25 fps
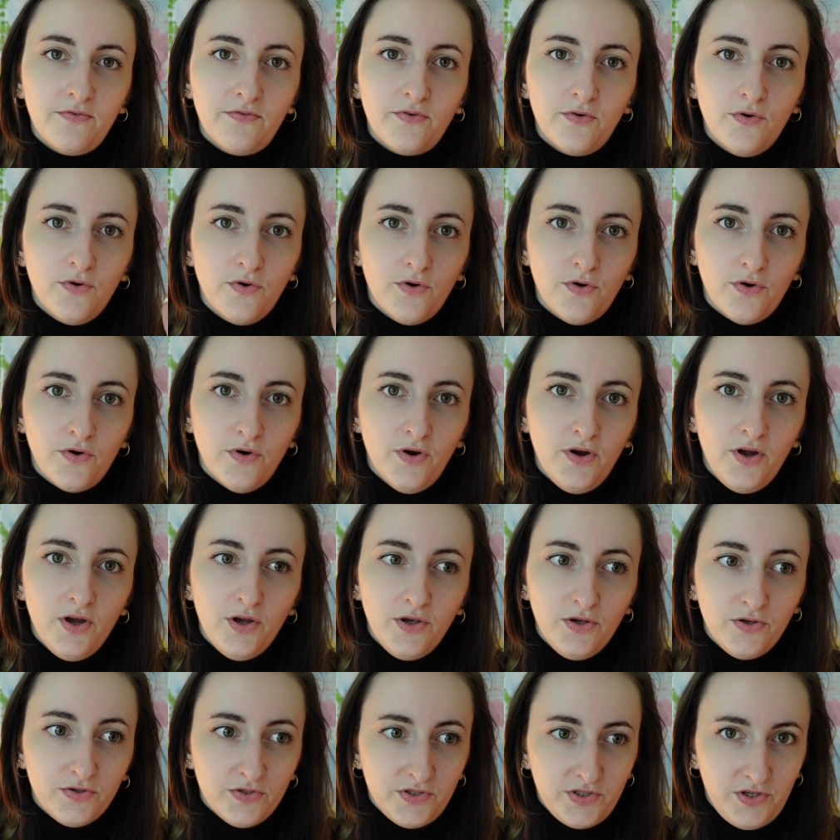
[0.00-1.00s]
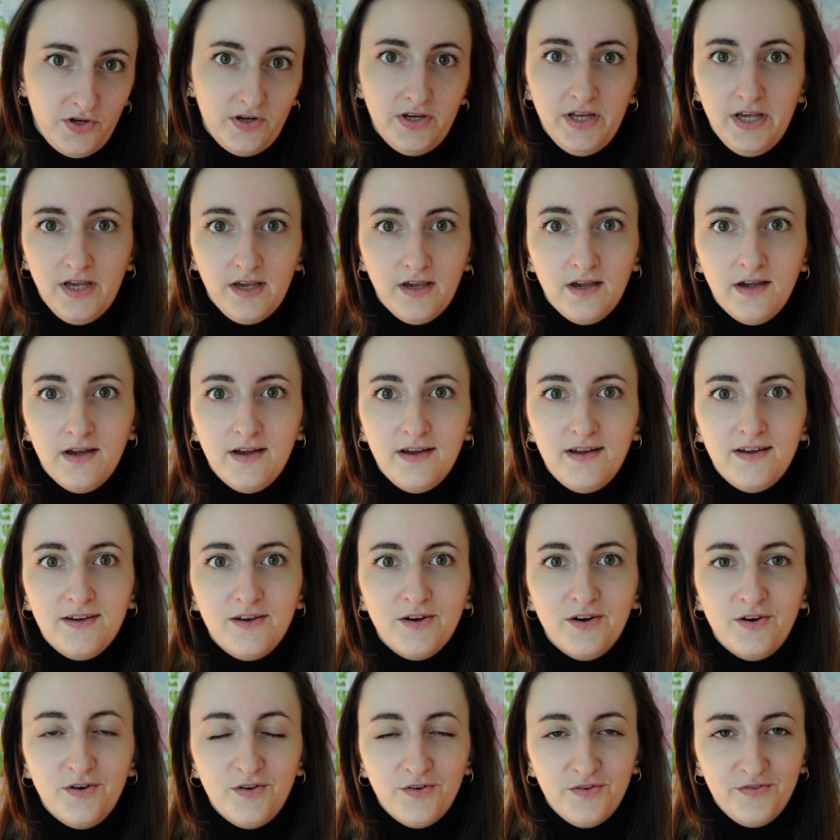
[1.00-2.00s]
for your studying
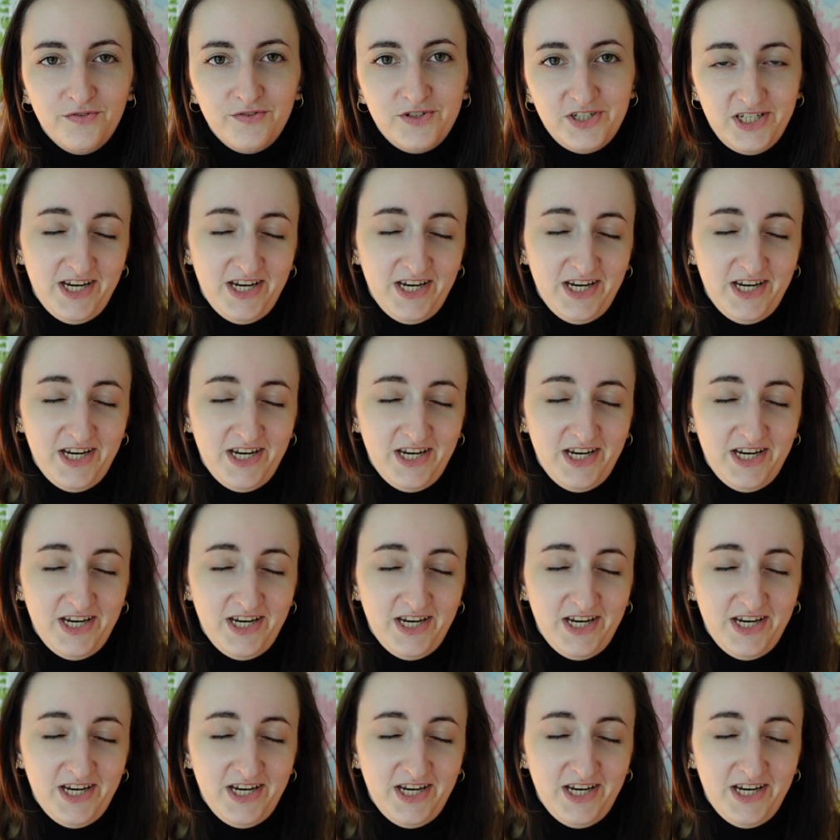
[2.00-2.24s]
of